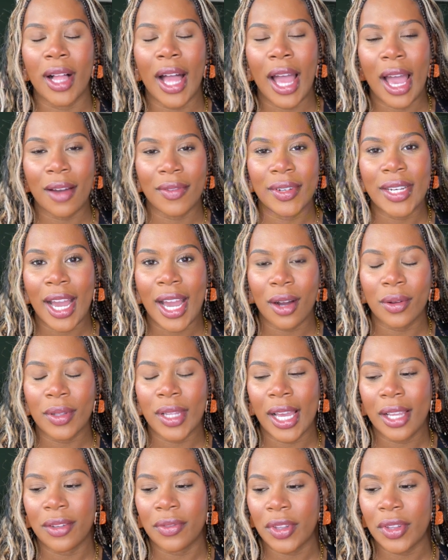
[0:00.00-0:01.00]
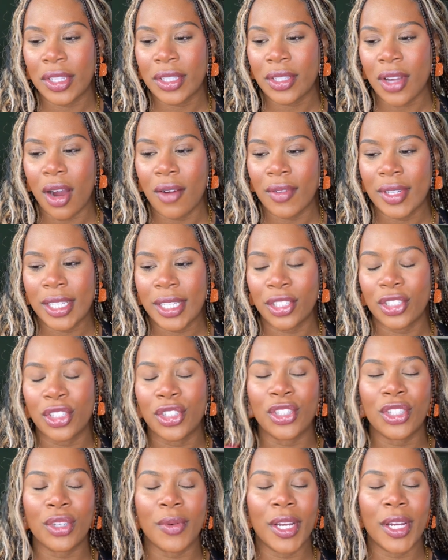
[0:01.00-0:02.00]
I have an outline for this
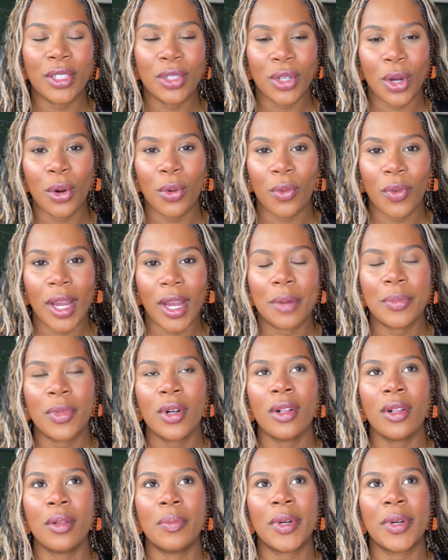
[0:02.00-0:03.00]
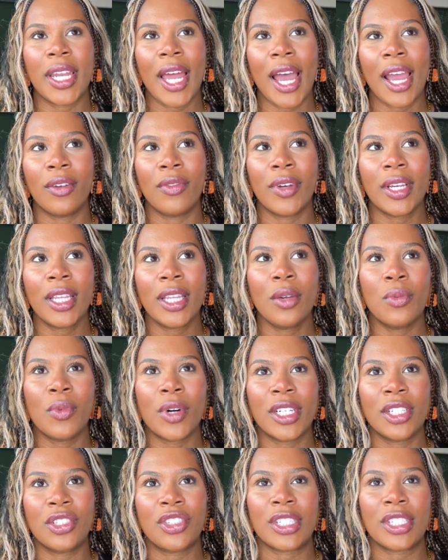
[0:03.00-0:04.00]
conversation so I don't ramble, but I really
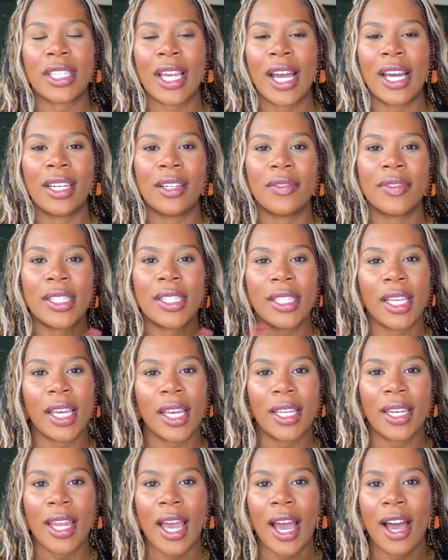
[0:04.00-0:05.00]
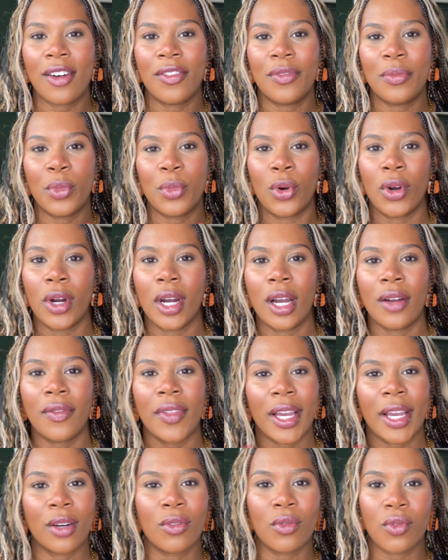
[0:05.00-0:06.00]
want to just kind of sit and have more of
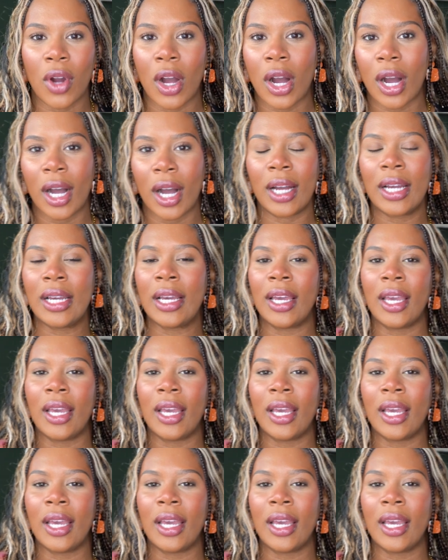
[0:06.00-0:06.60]
like a raw